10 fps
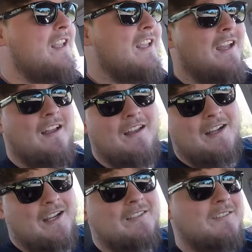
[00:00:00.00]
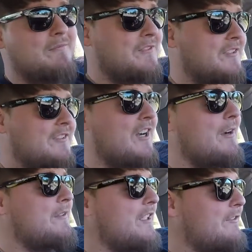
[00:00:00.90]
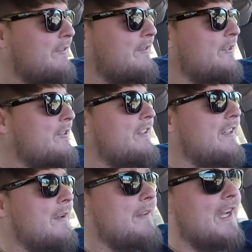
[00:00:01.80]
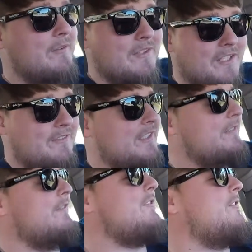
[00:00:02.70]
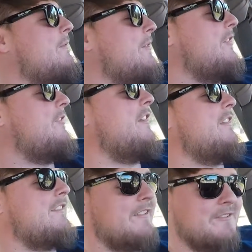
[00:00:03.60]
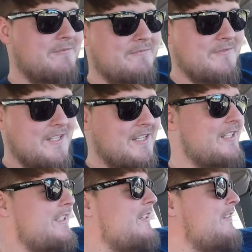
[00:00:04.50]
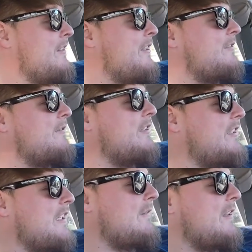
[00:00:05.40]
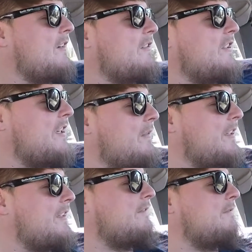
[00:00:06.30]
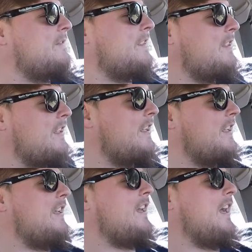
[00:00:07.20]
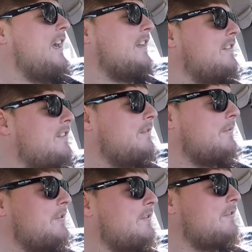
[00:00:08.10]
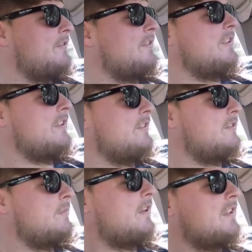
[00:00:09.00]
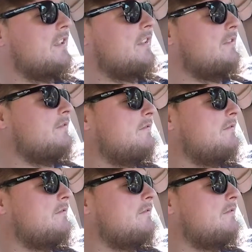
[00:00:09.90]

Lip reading: I got some subscribers that are from Florida, and I mean, I would love to live in Florida, bro. Like, so, you know, that is one good thing about our job. Like, I could move to Florida and do Spark, you know.